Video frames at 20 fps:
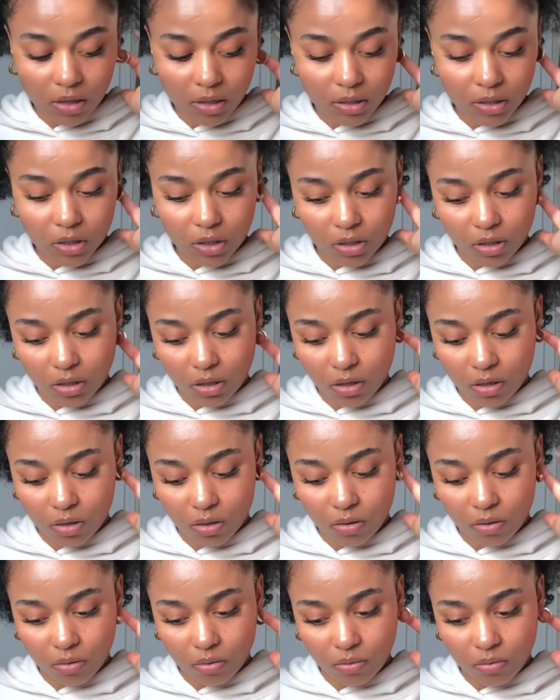
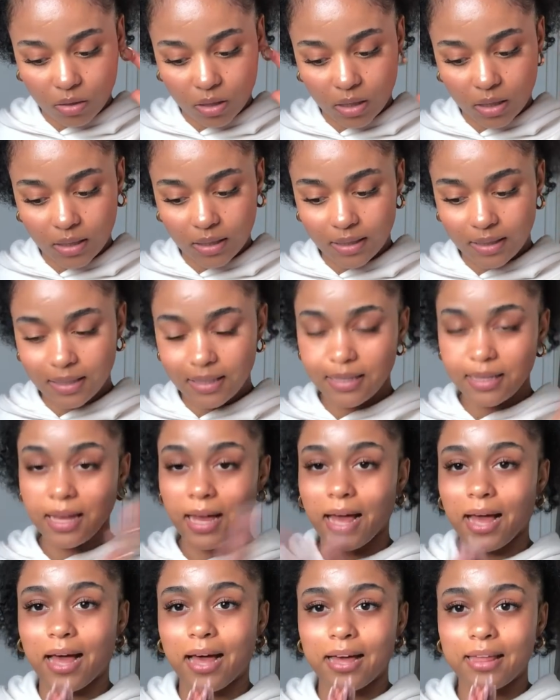so
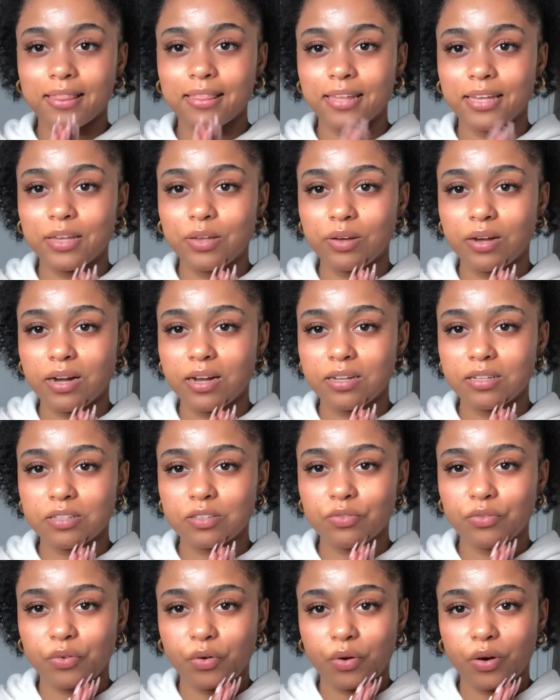yeah thank you guys
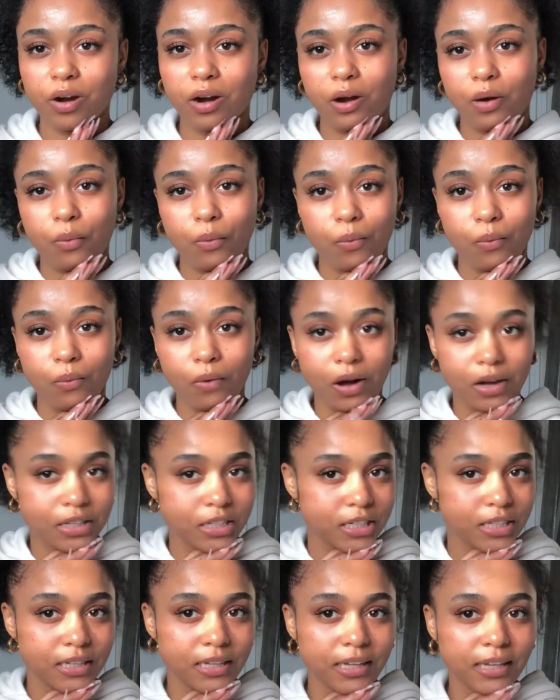for
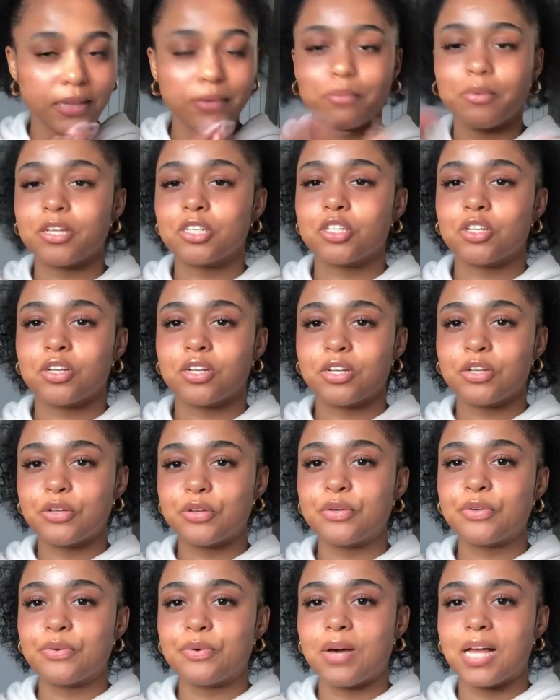watching make sure
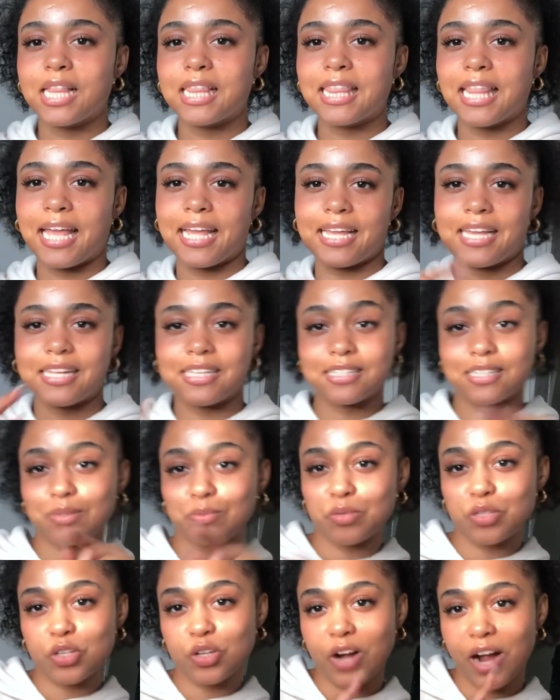to like and
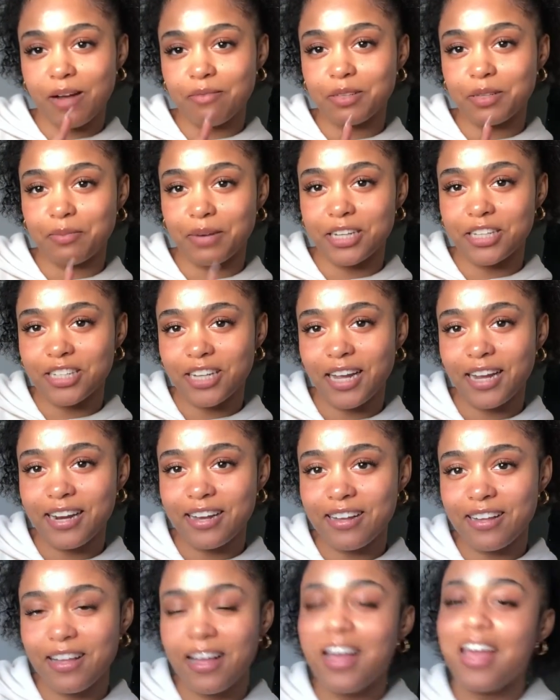subscribe to my
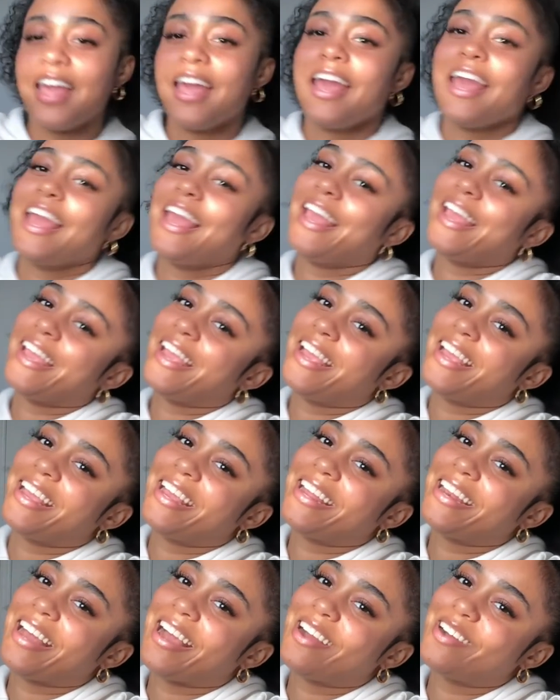channel
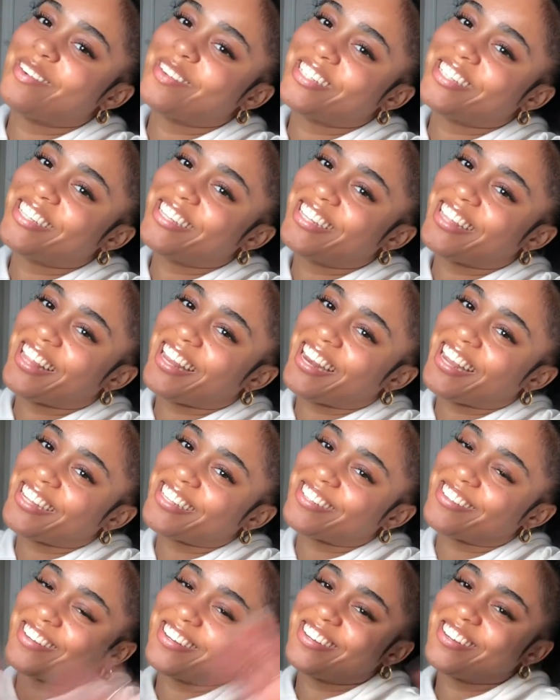and i will see you in the
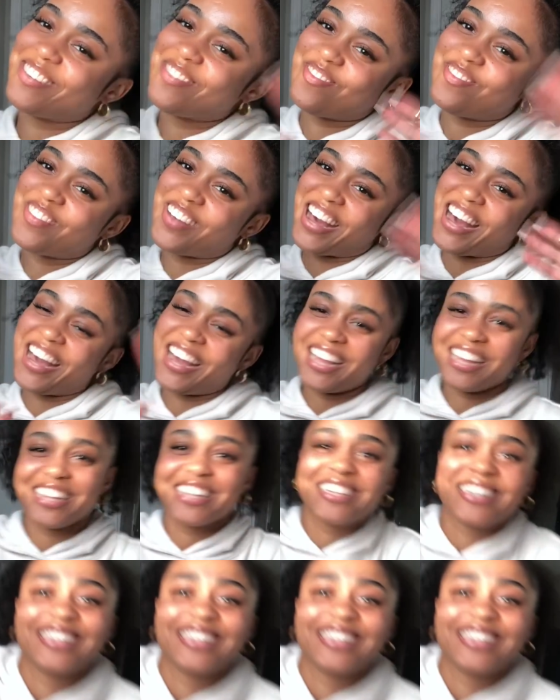next one bye